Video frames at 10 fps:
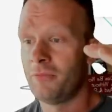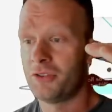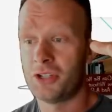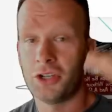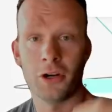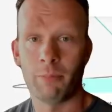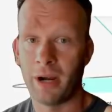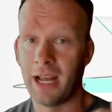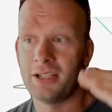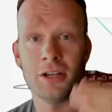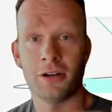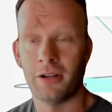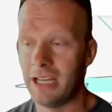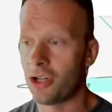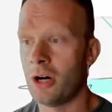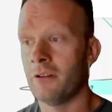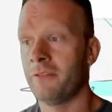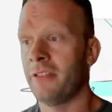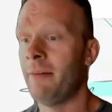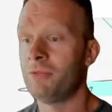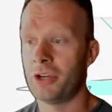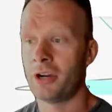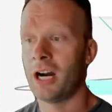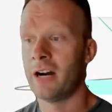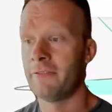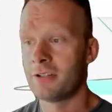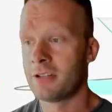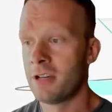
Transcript: to your brand, to your niche, all of that, to your offers.